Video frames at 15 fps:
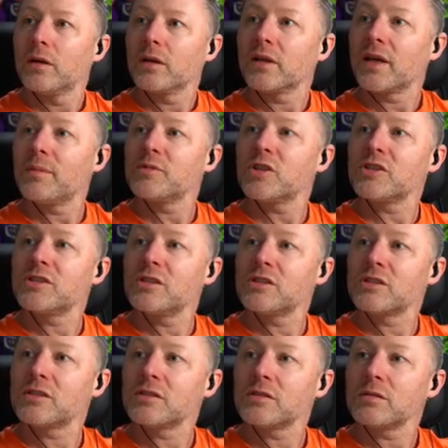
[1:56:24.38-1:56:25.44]
Kim
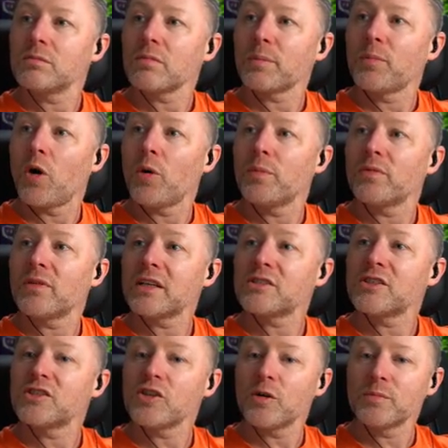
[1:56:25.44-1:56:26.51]
Justice, McBob, thanks
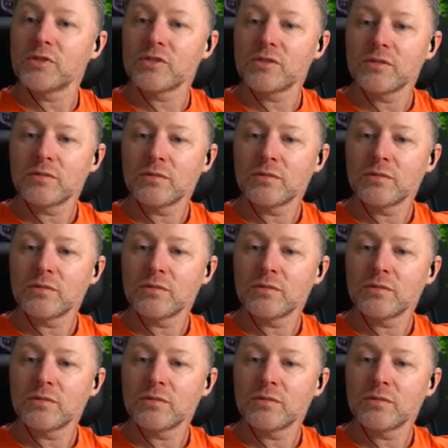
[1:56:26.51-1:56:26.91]
to subs.